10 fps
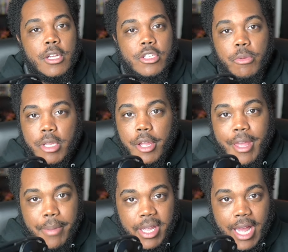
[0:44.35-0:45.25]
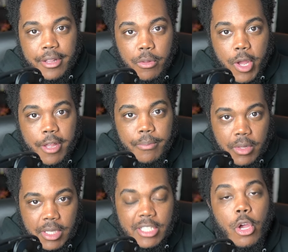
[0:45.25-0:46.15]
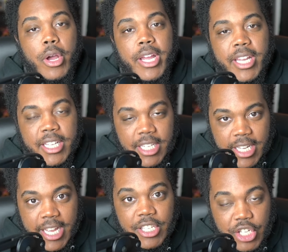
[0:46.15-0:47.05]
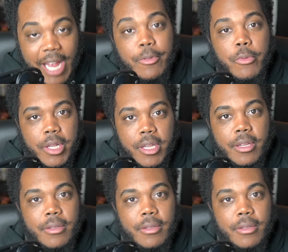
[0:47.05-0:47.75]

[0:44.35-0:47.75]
So with all that being out of the way, let's go ahead and get to today's chapter reading.